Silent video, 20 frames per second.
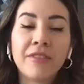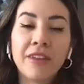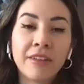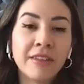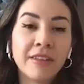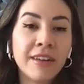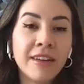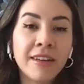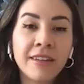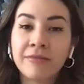
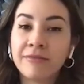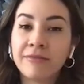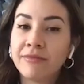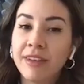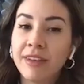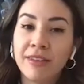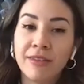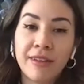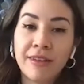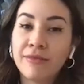
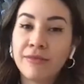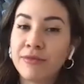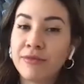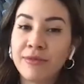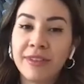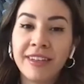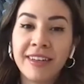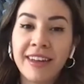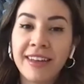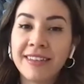
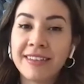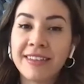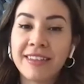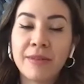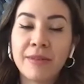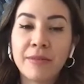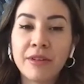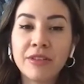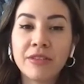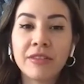really nice. The
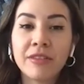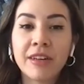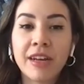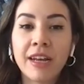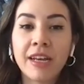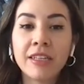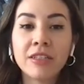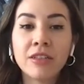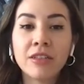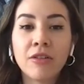numbers look
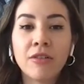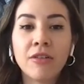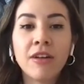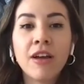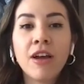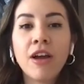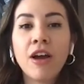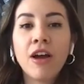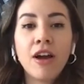nice. So